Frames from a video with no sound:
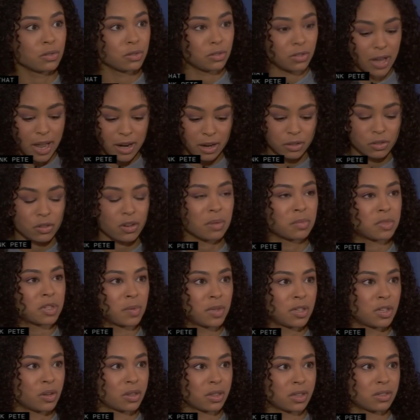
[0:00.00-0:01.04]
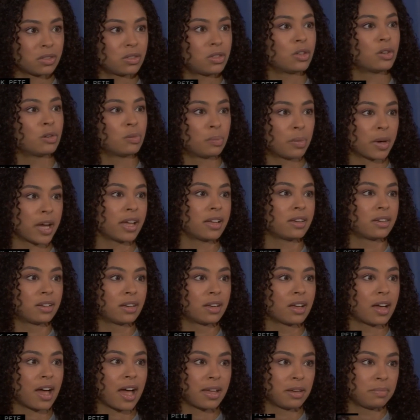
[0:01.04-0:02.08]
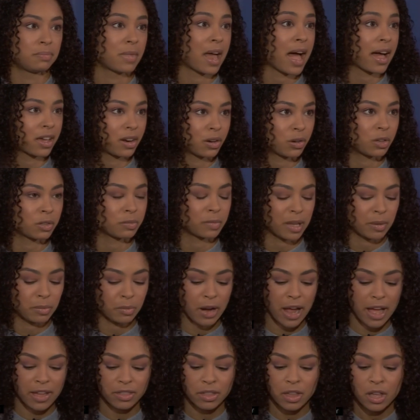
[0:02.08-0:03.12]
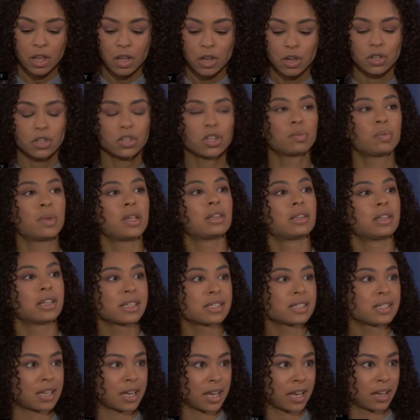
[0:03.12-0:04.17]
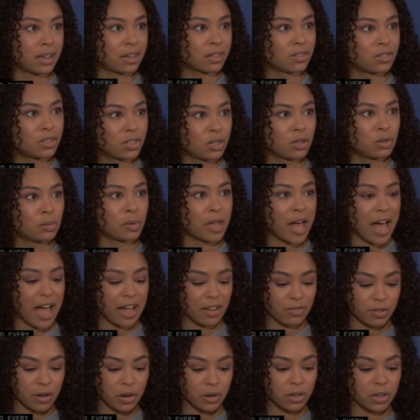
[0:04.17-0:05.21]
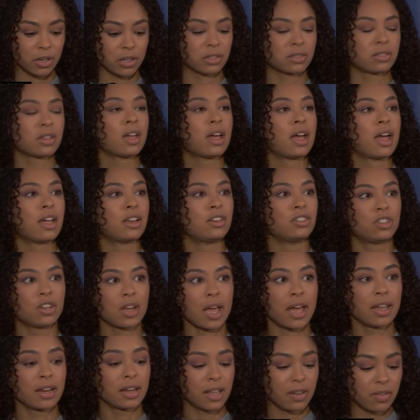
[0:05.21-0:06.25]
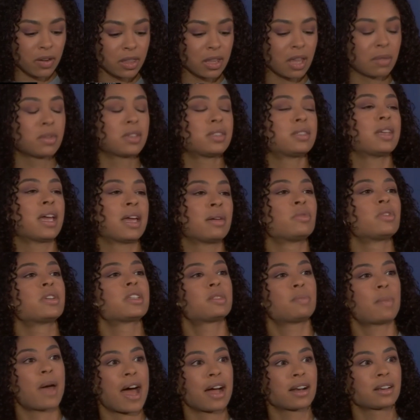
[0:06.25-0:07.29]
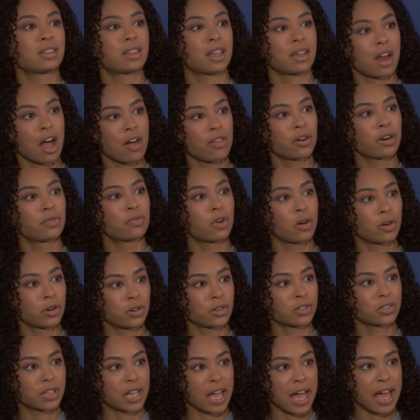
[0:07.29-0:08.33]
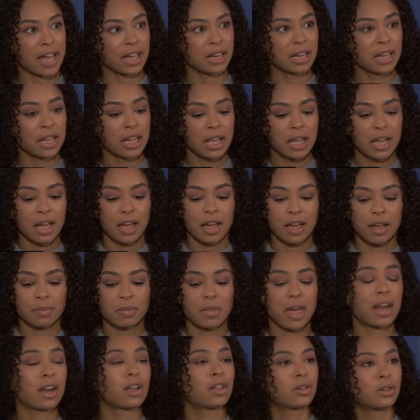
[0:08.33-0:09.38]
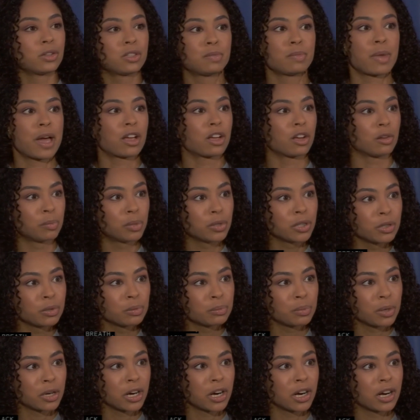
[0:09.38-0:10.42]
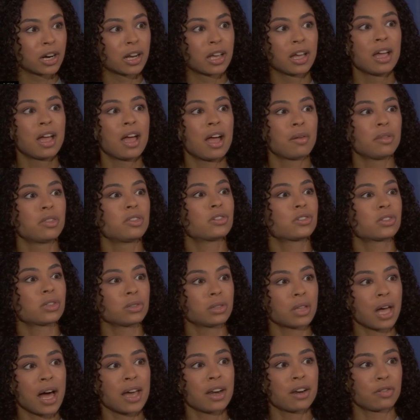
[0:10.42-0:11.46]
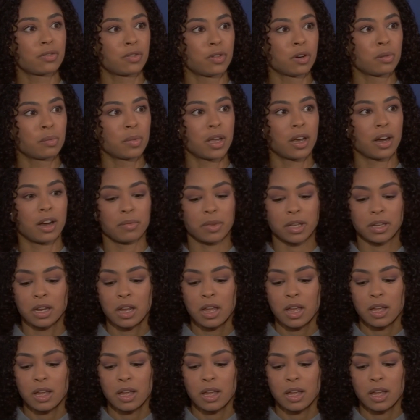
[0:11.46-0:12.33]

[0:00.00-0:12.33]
Donald Trump should be doing this too, but I'm not going to hold my breath, should be listening to black voters and giving them the same respect that other voters get. Um, that includes Michael Bloomberg. There's a lot of room here. I mean,